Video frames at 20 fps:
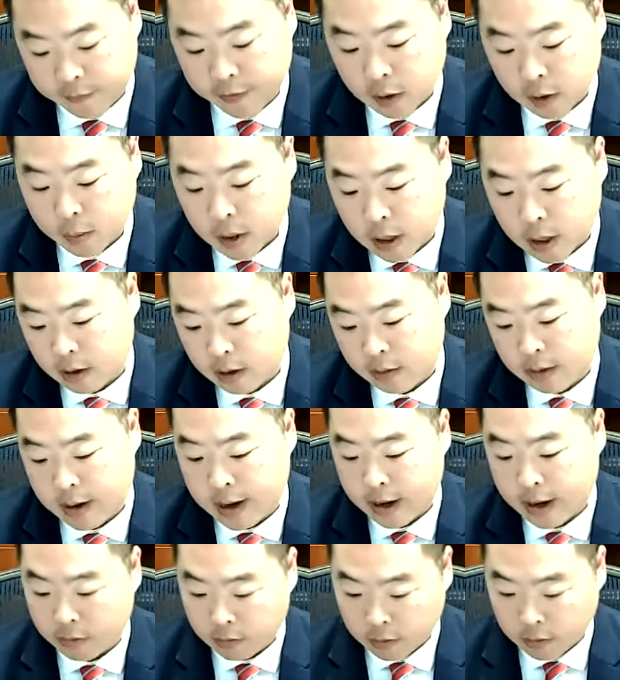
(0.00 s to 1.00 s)
terra
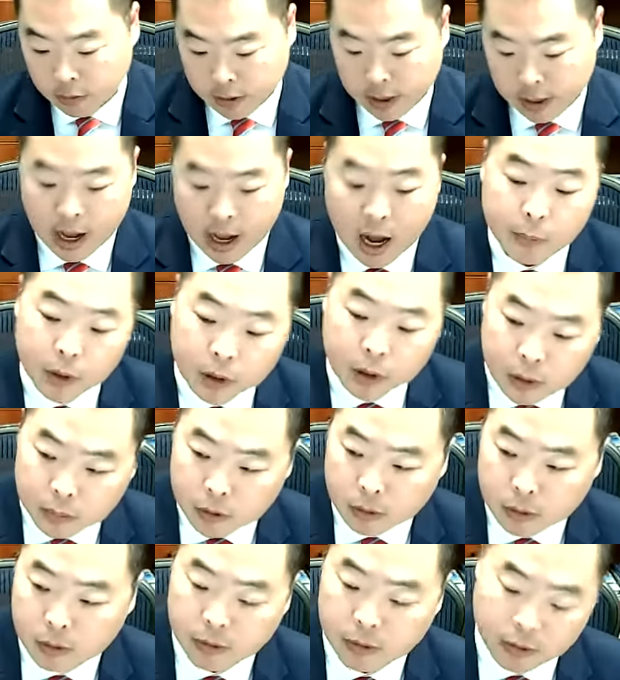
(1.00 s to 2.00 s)
firma are not really
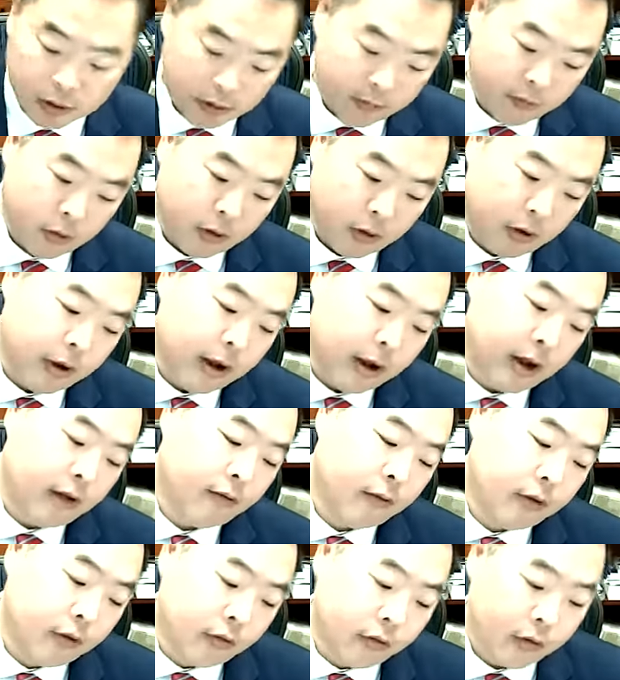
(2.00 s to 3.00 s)
applicable, and therefore you
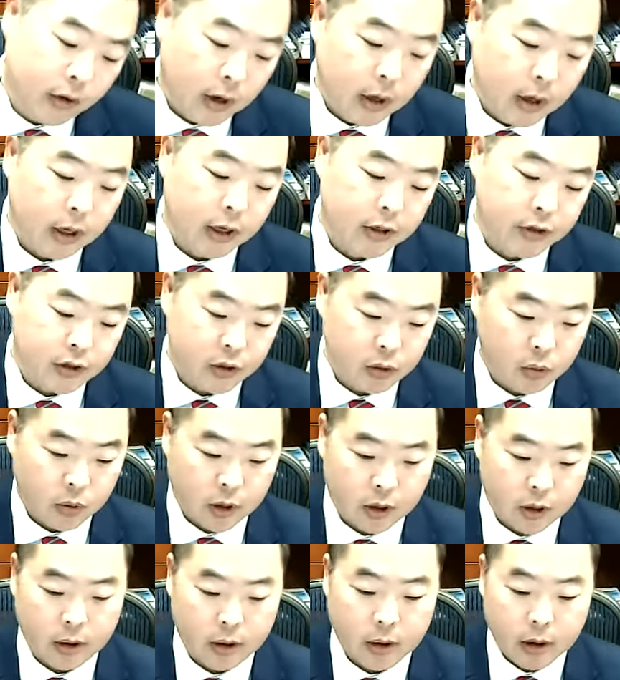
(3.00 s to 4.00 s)
have this issue
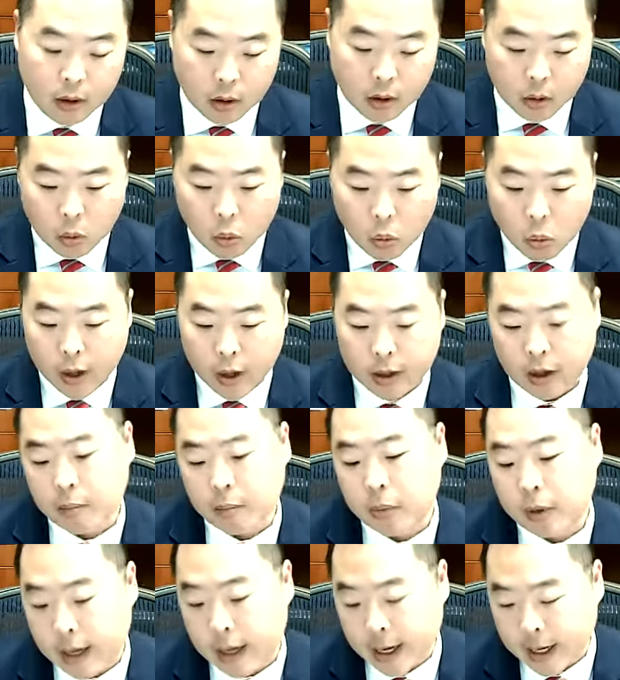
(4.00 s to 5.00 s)
where what
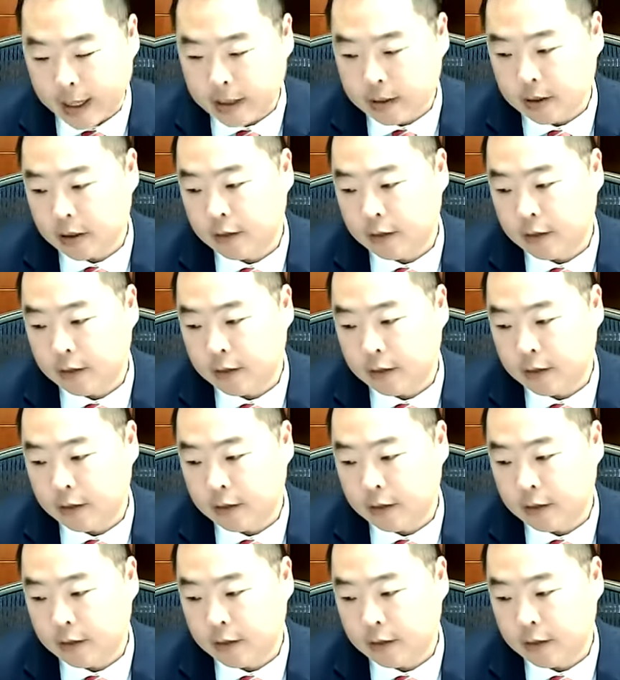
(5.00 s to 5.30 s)
applies.